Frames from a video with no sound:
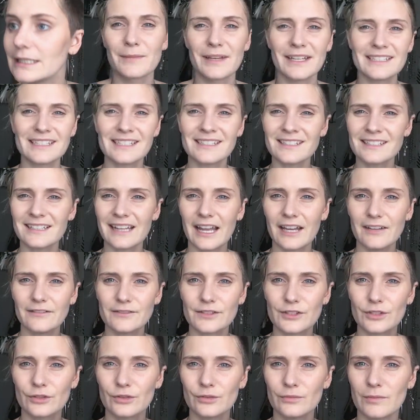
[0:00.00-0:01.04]
It doesn't have
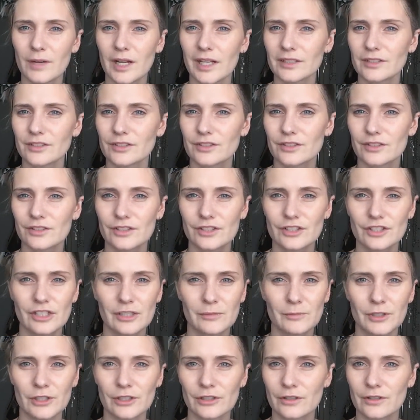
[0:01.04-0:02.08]
too much
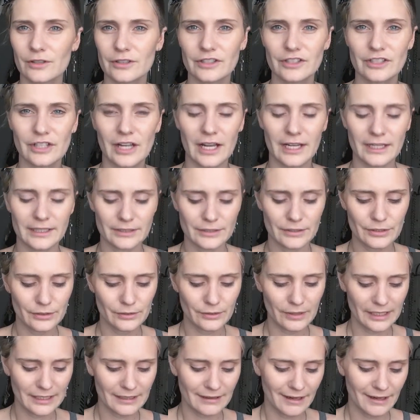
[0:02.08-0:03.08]
shimmer or shine to it.